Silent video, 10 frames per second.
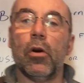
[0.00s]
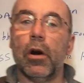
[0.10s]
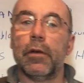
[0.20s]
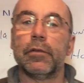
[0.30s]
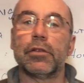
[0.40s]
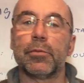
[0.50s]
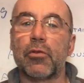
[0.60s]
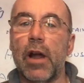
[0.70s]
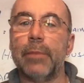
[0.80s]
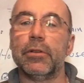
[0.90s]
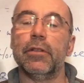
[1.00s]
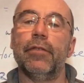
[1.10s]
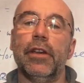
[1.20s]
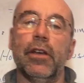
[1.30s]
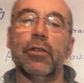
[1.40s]
or subscribe to the
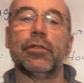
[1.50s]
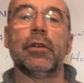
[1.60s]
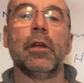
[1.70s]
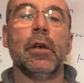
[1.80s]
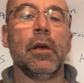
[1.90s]
videos and